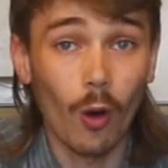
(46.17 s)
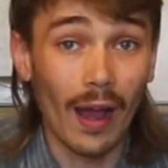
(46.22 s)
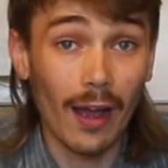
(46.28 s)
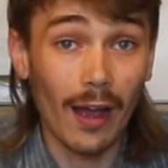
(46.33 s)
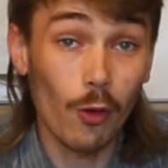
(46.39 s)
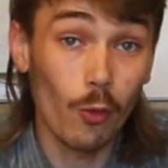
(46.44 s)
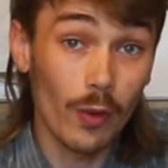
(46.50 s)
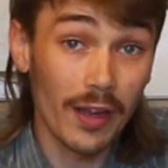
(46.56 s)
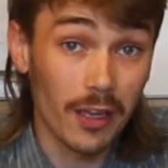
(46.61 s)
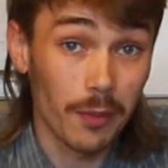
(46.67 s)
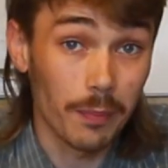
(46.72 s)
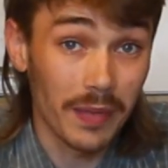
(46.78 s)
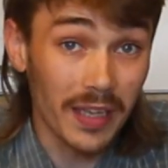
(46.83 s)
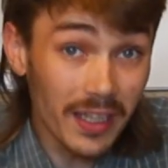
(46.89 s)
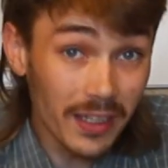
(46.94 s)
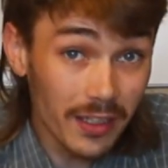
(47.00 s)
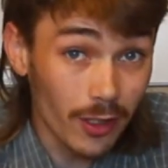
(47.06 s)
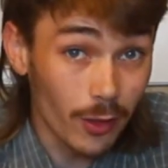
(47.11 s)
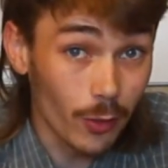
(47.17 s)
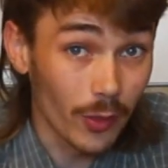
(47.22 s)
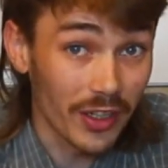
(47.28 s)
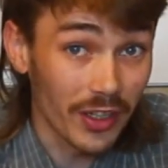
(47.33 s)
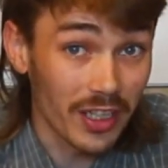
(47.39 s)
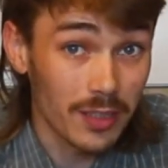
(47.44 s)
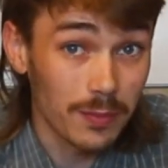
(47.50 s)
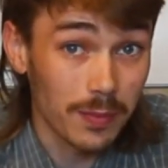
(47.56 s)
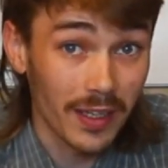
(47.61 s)
Or how Wikipedia
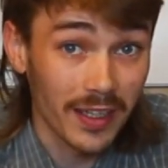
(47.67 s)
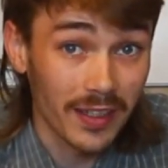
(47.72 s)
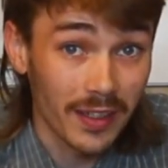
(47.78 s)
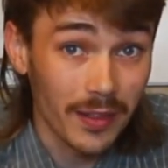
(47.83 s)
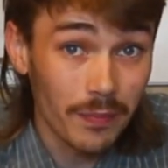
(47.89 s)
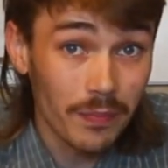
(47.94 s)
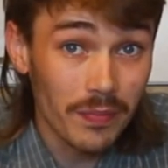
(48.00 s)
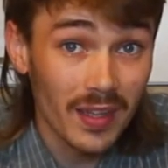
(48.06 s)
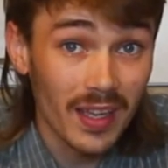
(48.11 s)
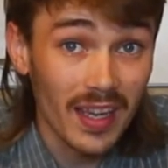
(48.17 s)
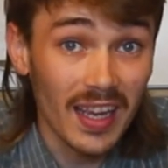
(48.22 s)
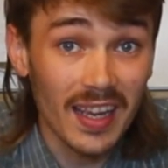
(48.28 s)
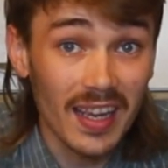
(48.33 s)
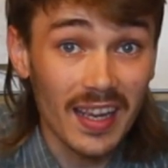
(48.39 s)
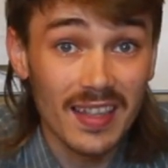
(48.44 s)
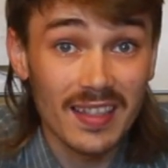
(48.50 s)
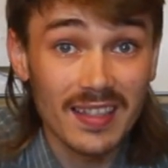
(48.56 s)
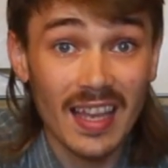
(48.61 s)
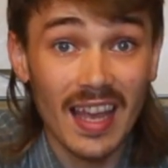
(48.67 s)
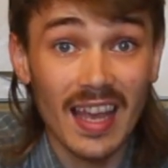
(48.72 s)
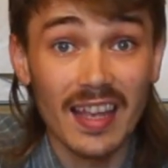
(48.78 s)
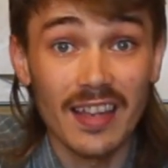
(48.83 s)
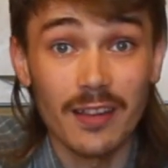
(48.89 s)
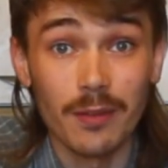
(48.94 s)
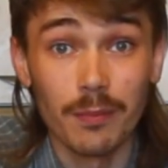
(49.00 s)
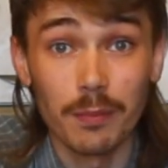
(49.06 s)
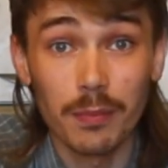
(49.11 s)
would explain it,
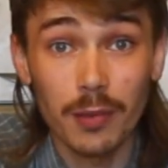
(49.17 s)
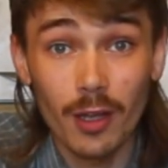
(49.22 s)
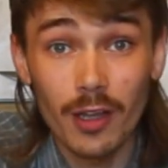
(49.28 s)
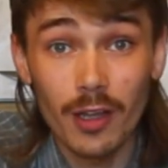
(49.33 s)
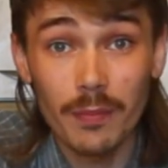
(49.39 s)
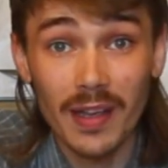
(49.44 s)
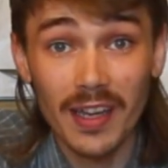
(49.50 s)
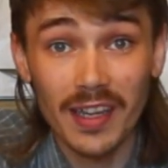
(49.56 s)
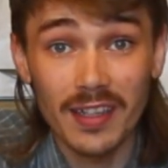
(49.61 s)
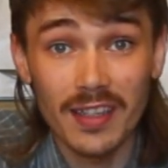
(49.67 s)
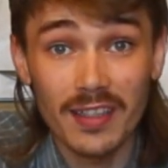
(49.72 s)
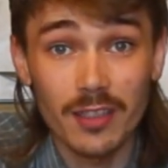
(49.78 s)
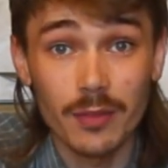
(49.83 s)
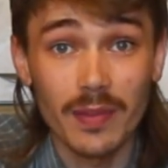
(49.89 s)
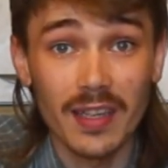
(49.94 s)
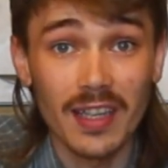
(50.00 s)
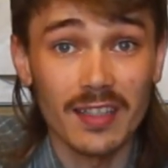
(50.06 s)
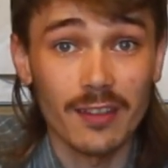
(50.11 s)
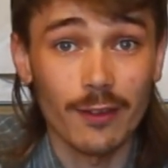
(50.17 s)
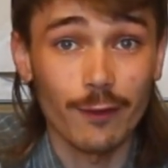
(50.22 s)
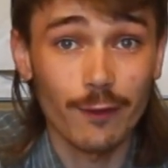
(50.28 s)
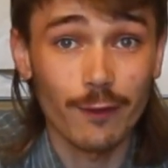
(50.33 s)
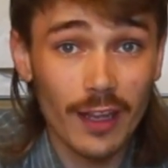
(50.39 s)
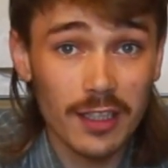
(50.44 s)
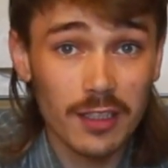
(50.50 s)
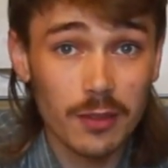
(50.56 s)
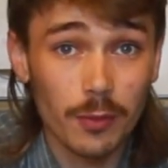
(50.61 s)
a compliant mechanism is a
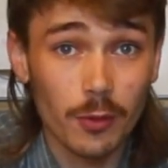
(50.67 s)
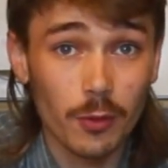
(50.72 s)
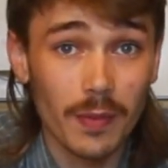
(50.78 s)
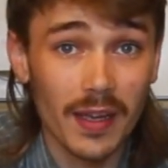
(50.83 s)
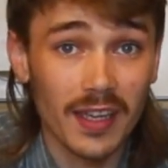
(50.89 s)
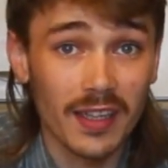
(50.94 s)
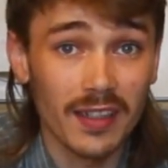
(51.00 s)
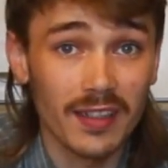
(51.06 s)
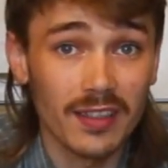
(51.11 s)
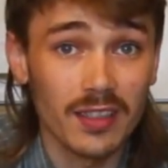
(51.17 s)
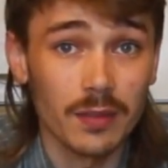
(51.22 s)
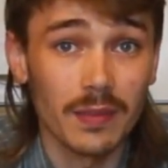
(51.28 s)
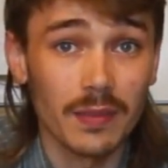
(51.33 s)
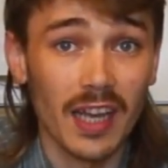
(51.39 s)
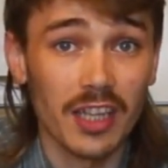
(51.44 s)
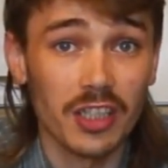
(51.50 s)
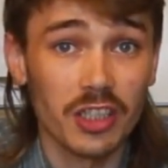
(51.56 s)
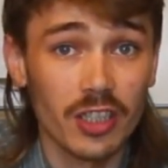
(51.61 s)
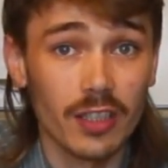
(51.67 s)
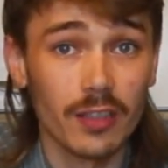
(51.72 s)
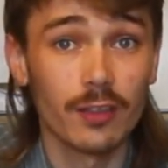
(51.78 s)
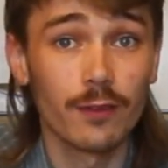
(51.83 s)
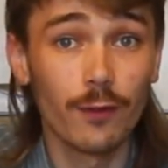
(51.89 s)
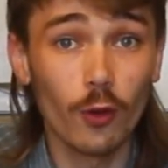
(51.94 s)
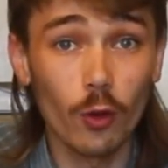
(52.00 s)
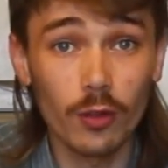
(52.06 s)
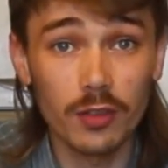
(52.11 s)
flexible mechanism that
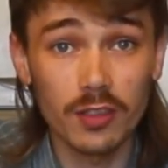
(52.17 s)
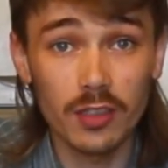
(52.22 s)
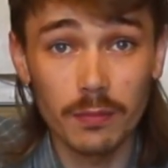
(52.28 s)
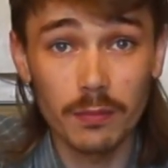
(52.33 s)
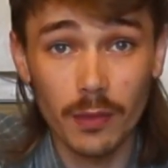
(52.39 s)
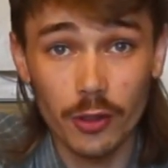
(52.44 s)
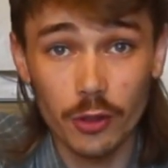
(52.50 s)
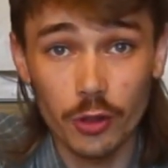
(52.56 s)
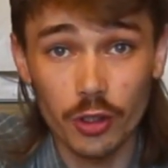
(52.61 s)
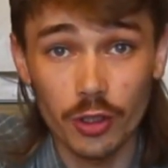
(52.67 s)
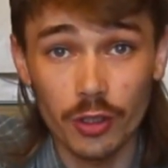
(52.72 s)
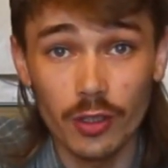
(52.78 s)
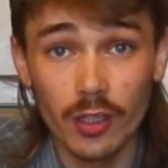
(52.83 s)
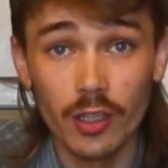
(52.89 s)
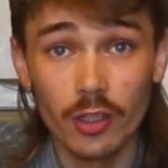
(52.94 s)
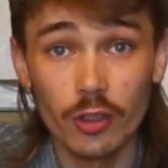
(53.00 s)
achieves force and motion